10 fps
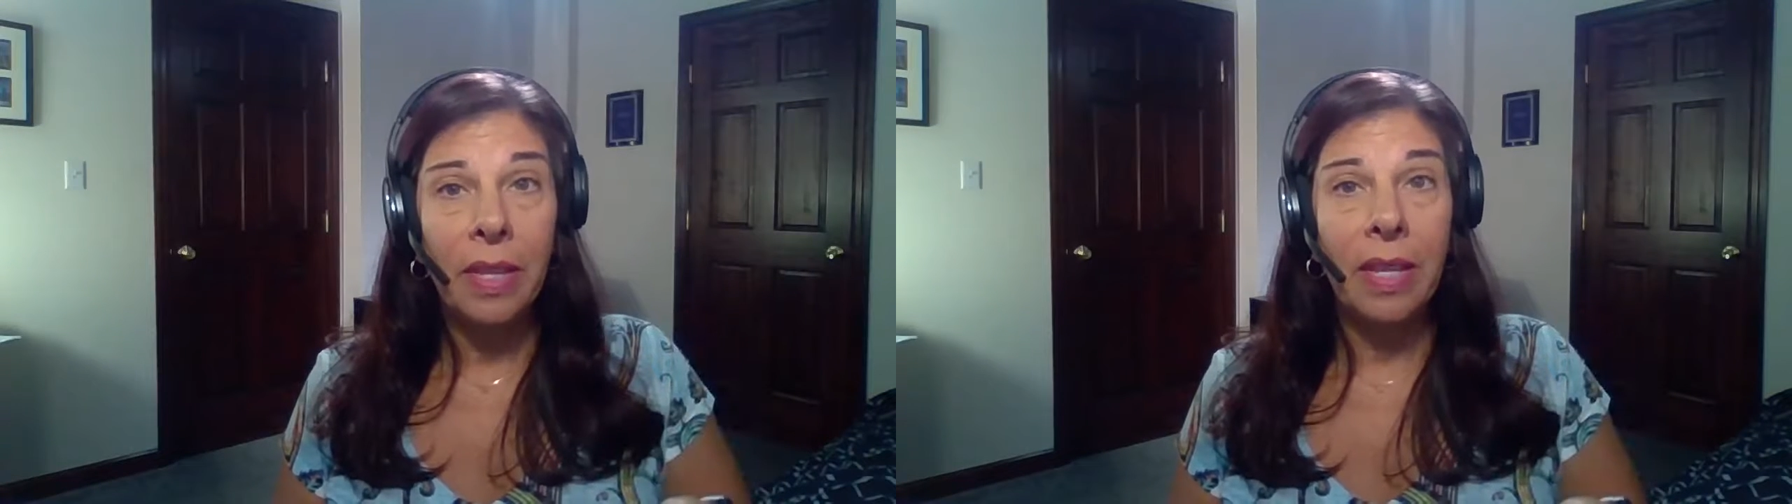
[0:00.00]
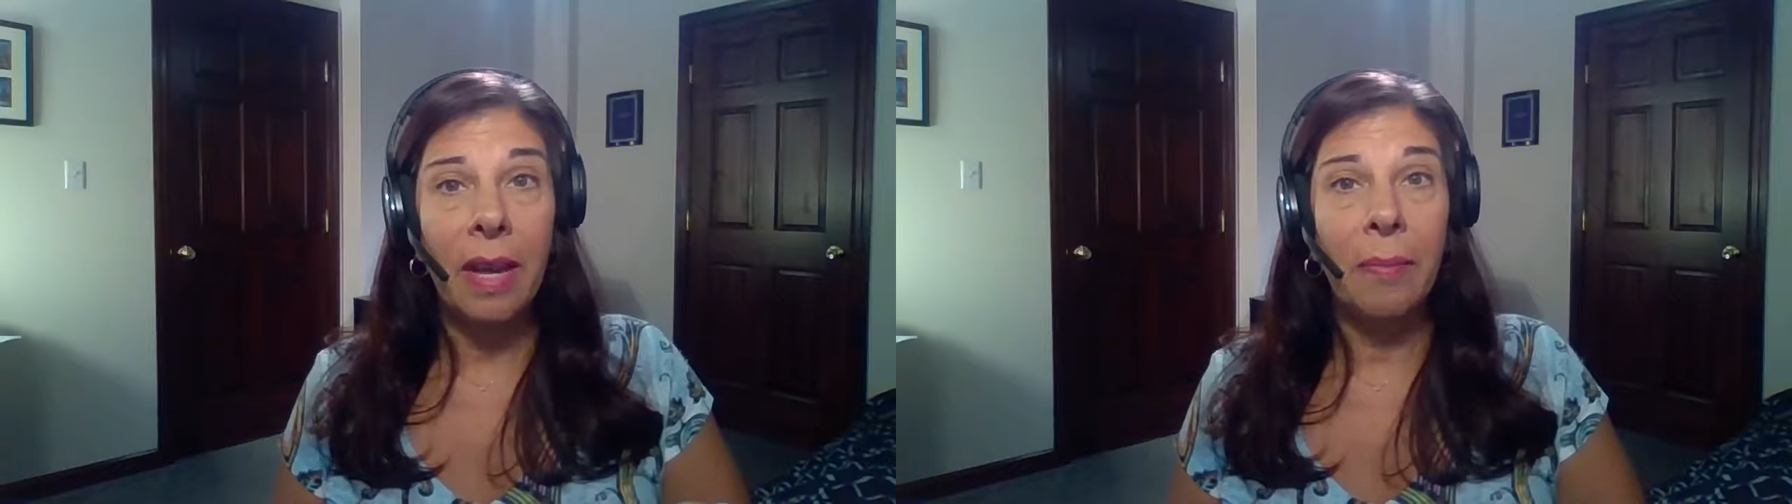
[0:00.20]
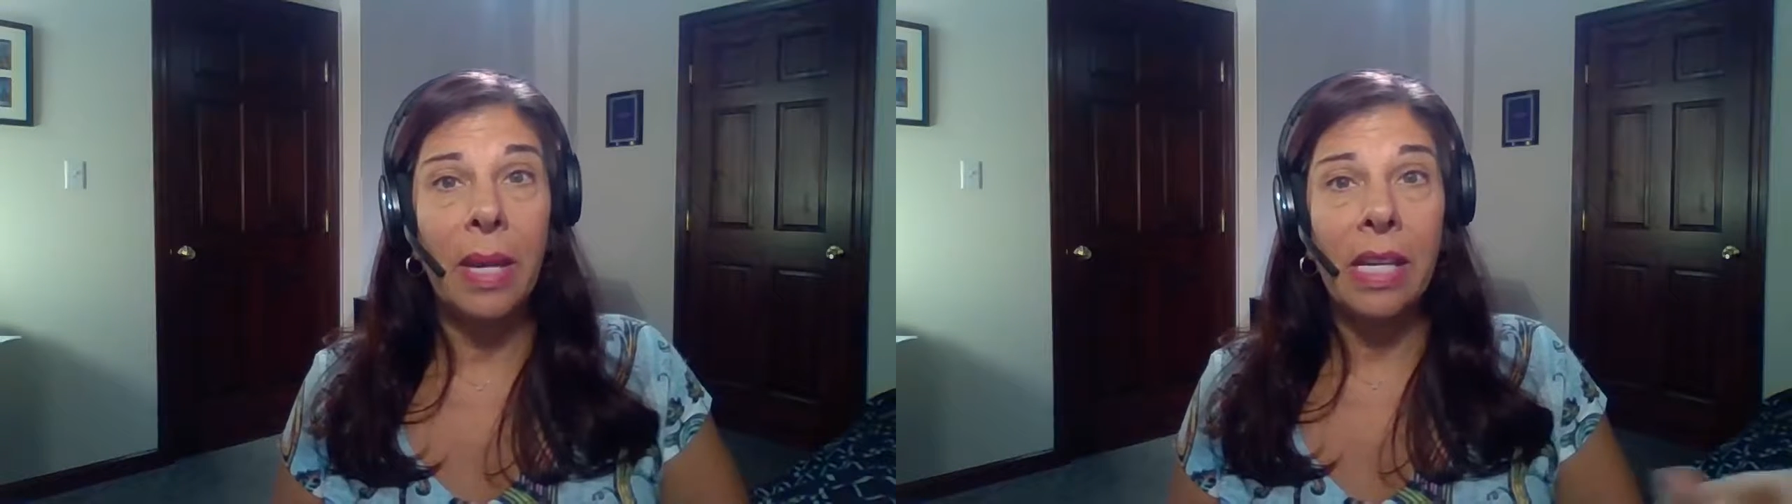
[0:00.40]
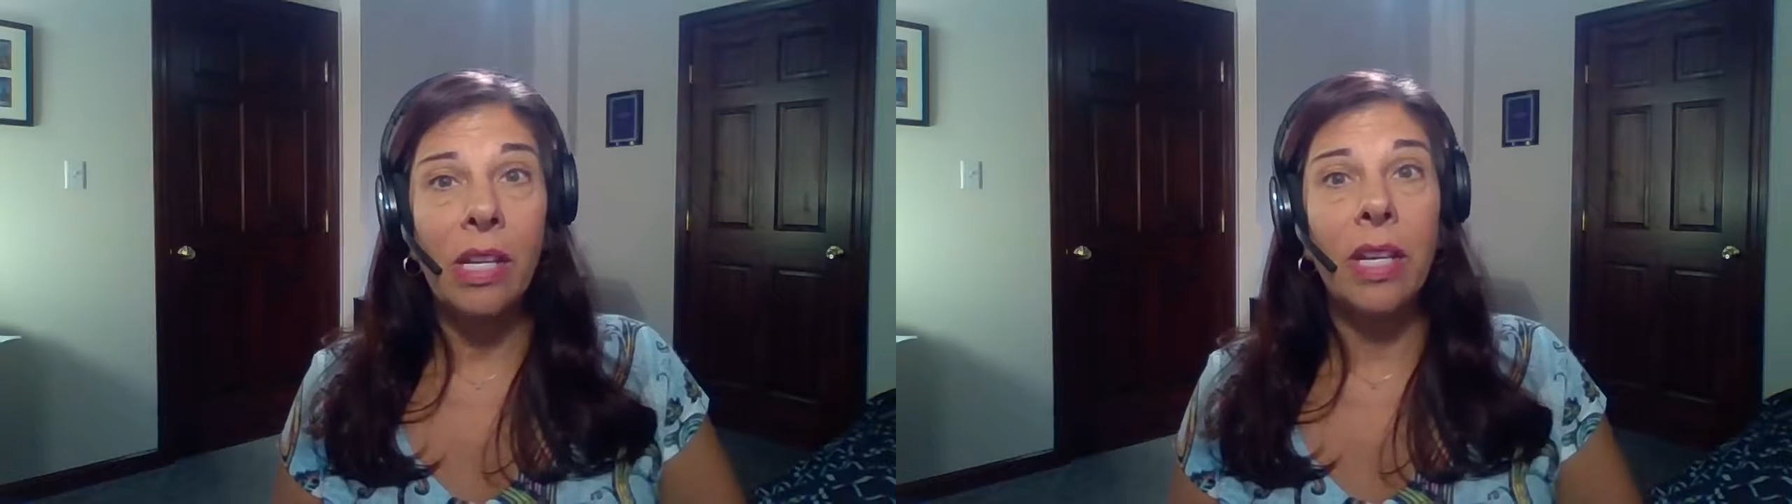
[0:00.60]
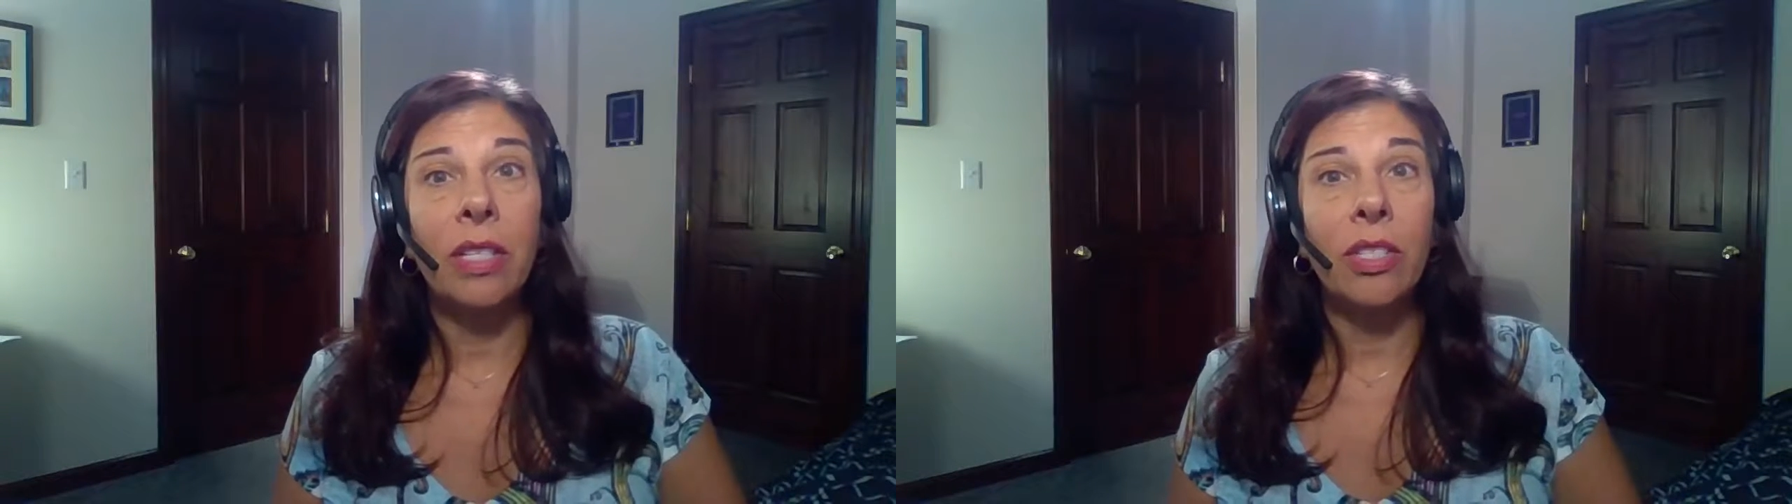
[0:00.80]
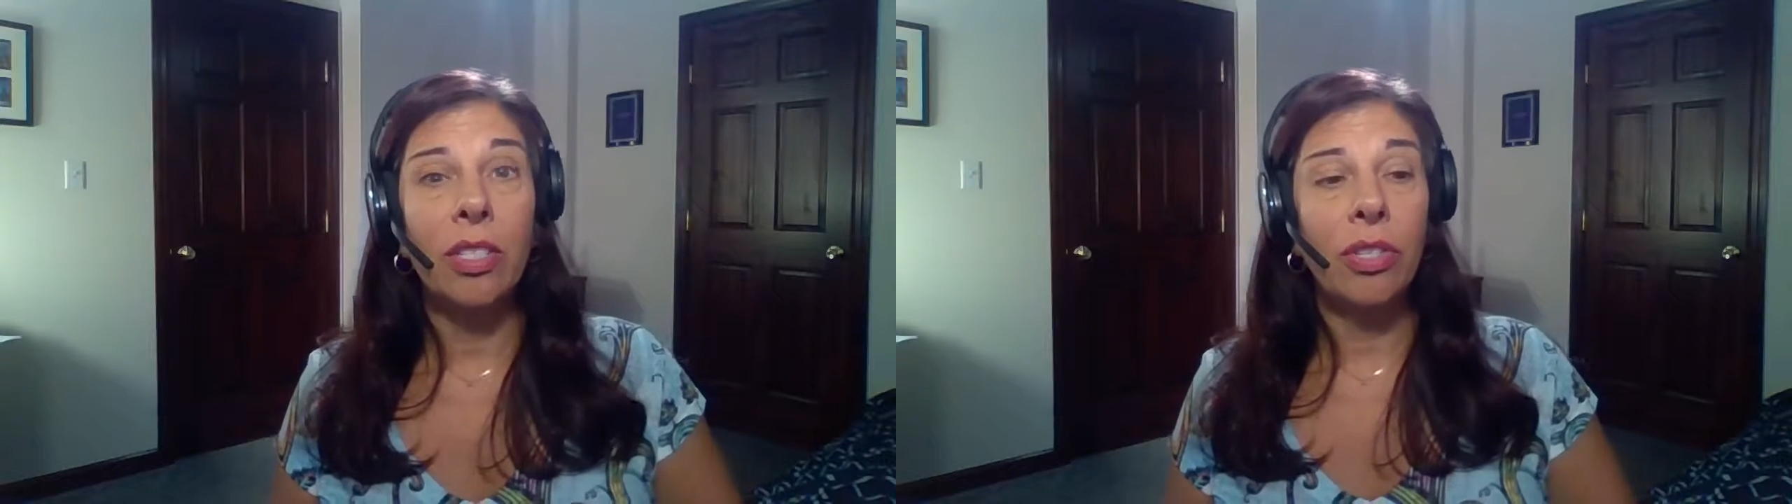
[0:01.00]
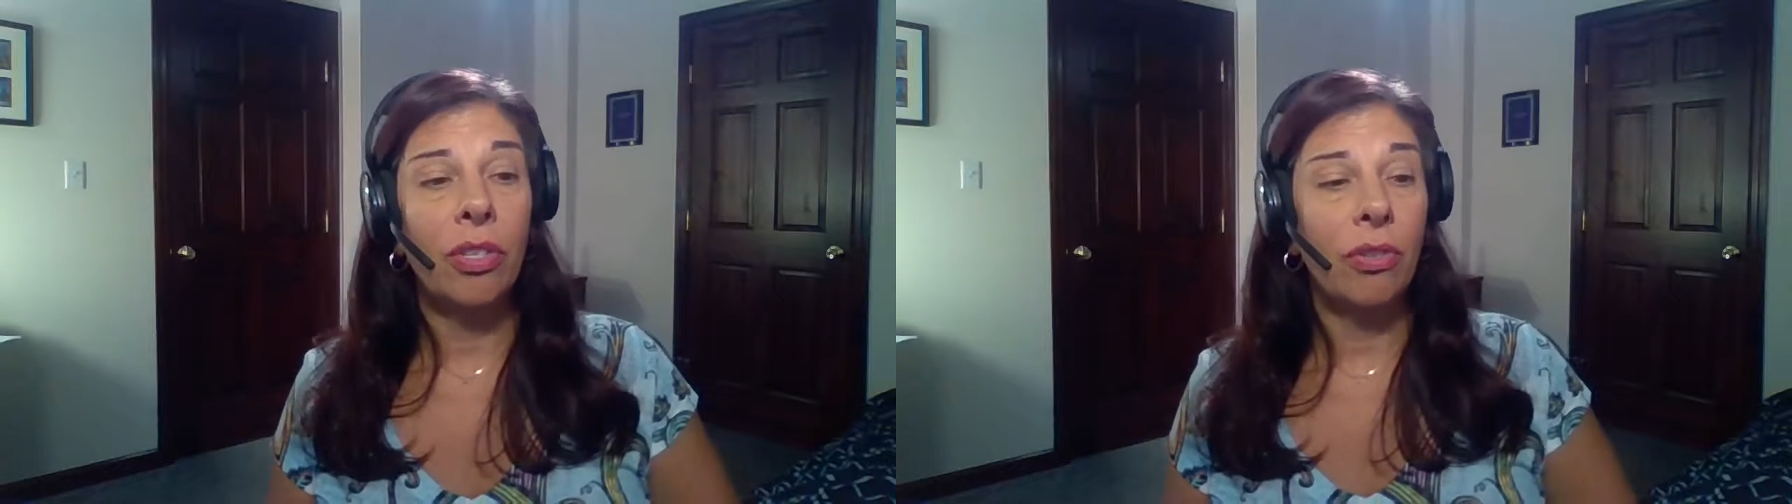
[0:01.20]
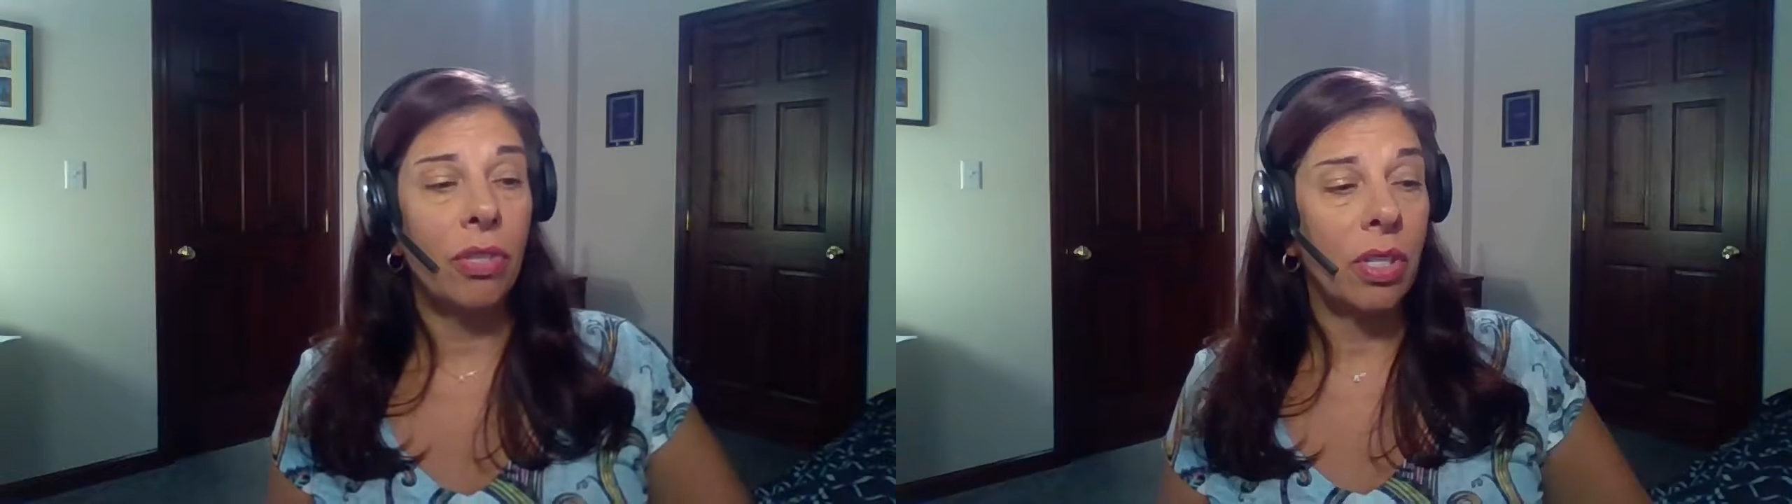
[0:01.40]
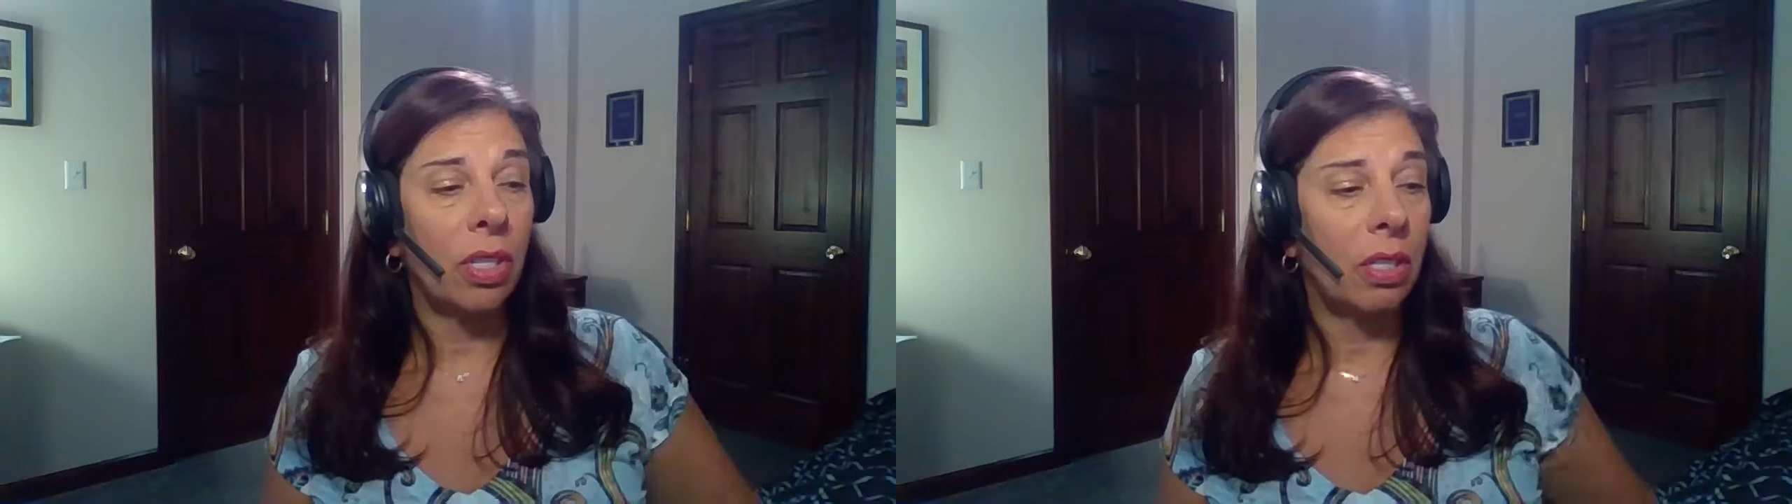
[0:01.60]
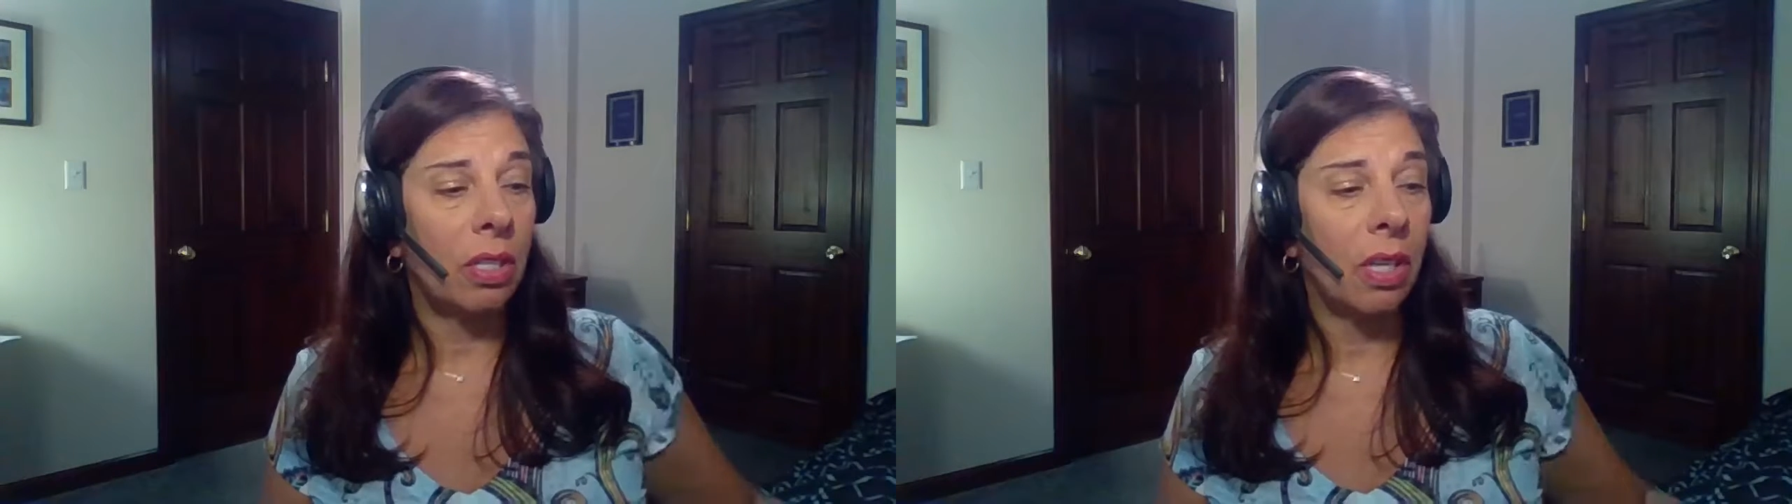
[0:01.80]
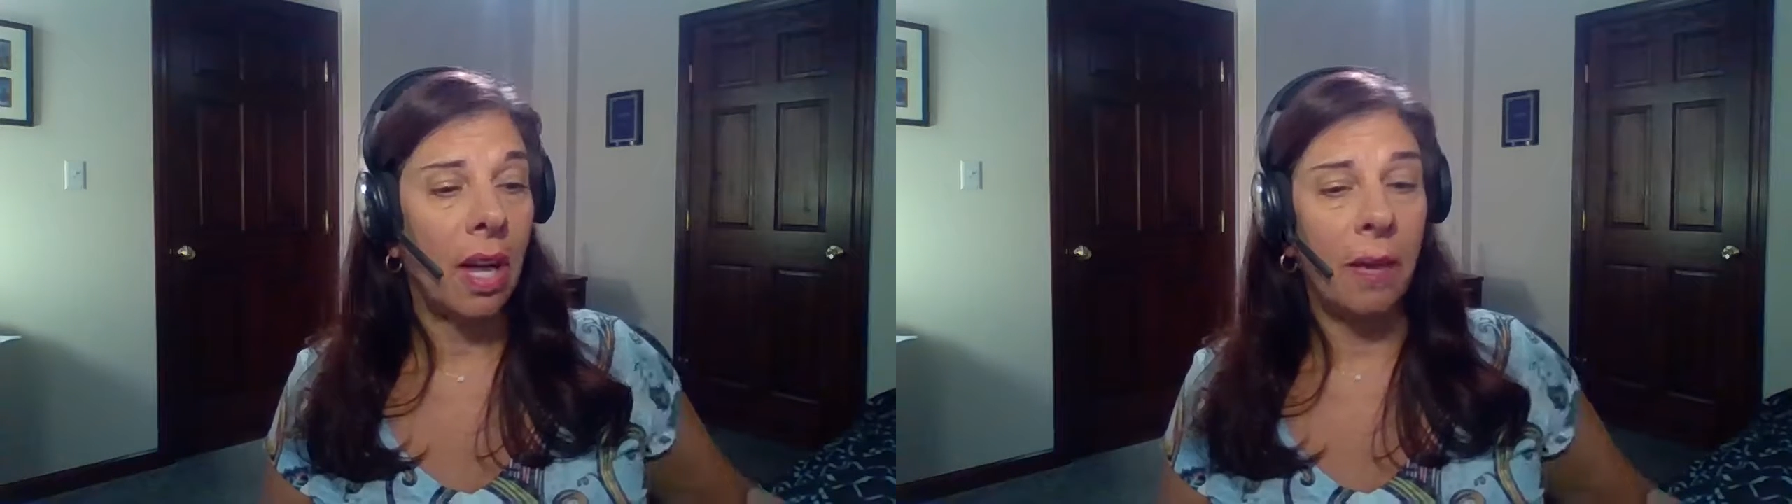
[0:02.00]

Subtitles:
that many institutions,